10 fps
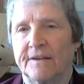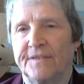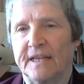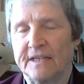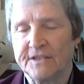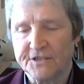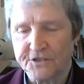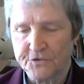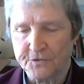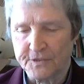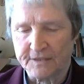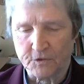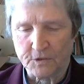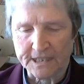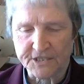the Institute of
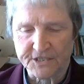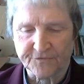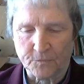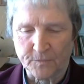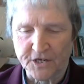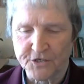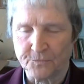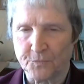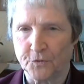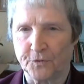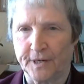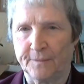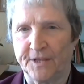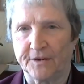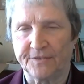Religious Formation
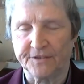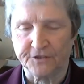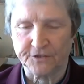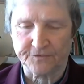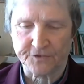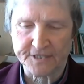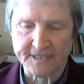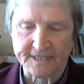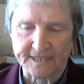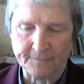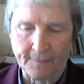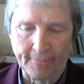program there at the university.